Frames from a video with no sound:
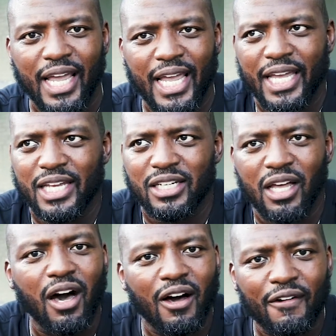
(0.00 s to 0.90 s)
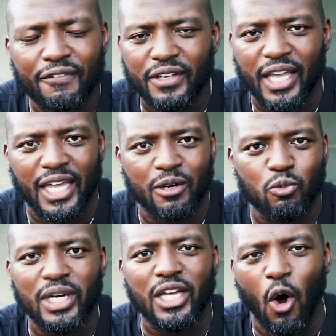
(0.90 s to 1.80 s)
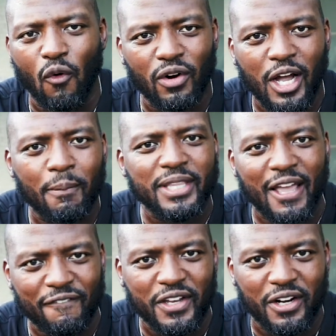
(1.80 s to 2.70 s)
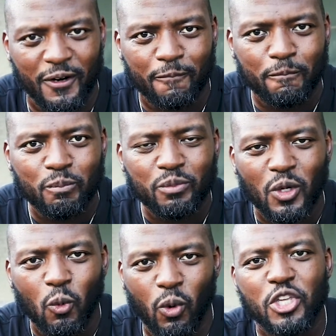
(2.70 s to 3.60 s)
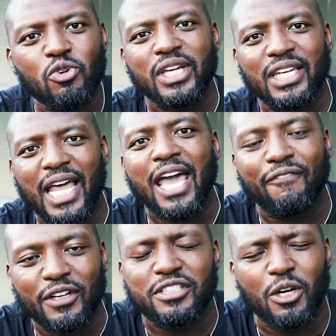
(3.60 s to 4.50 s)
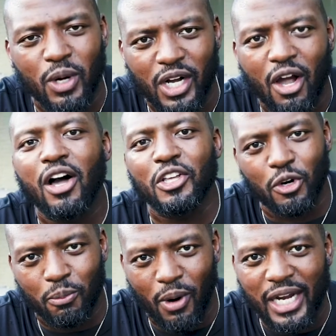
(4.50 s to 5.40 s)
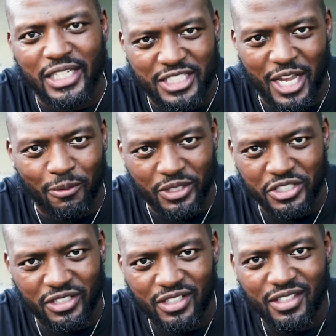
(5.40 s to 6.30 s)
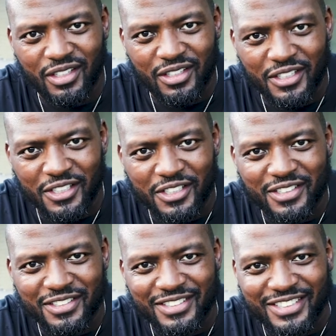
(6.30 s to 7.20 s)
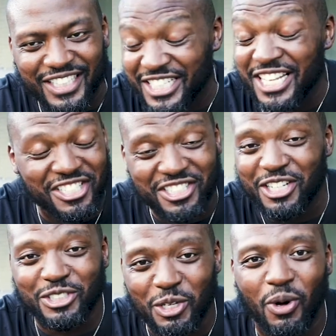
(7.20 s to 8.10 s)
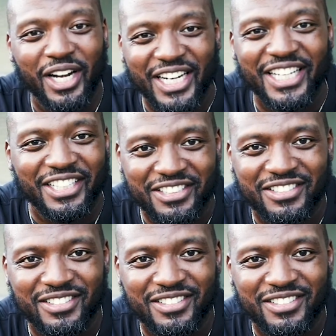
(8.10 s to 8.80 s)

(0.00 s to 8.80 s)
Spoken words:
and love and really overcoming that fear, where you can laugh at someone calling you a broccoli sandwich. Because that's essentially what it is.